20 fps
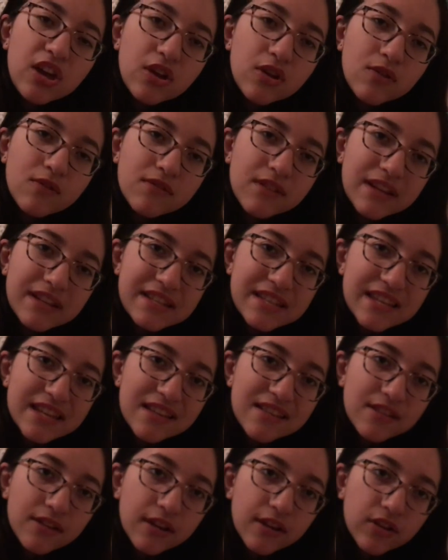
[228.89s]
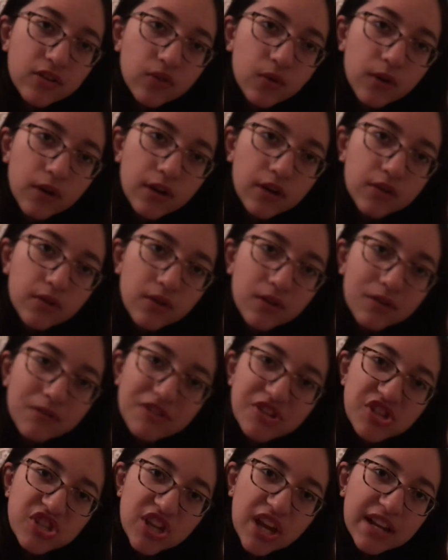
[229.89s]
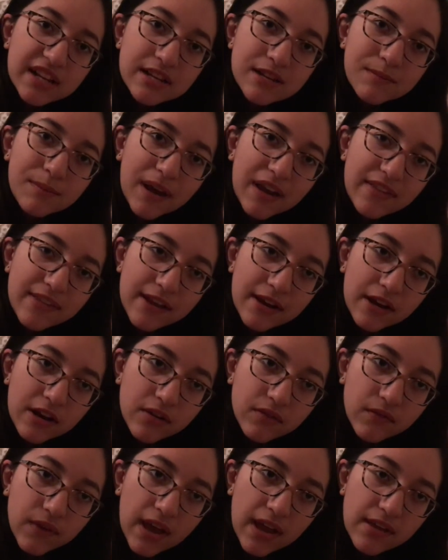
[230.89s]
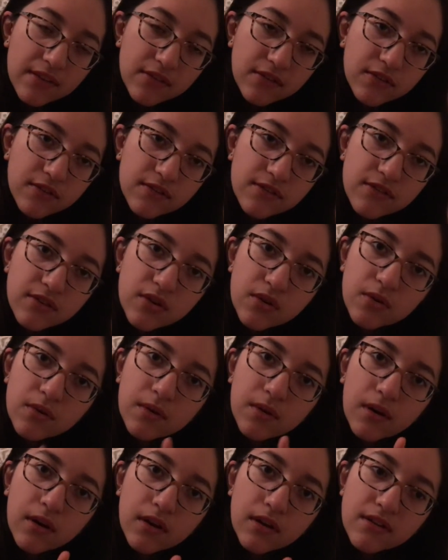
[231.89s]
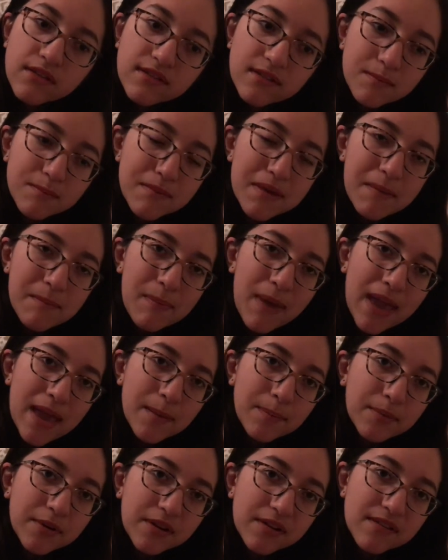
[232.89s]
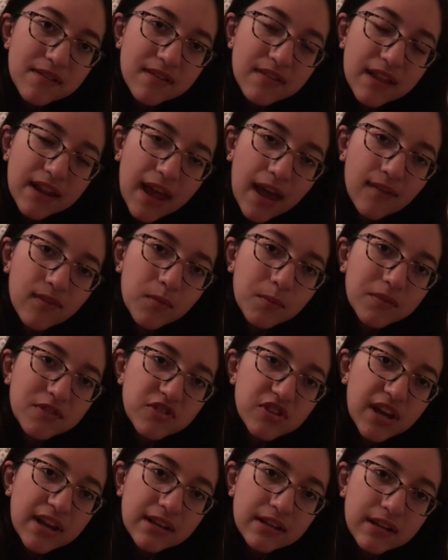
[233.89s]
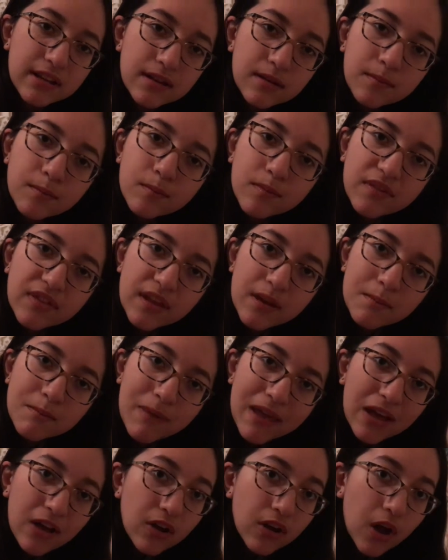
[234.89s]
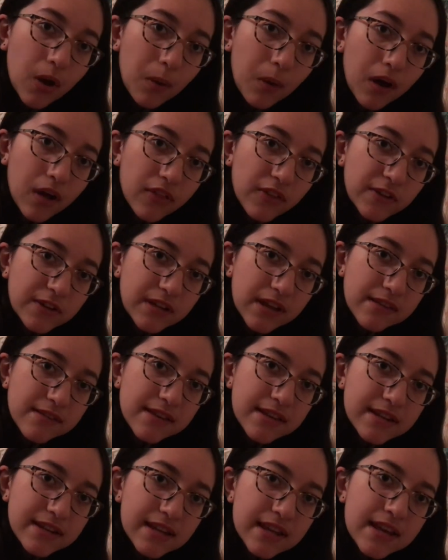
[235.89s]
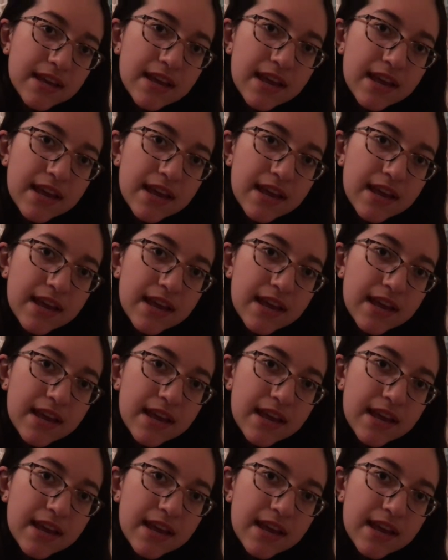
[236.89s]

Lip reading: whose ideas are ignored, who are rejected by their advisors, who submit papers and then have them rejected, but then a male co-author does it,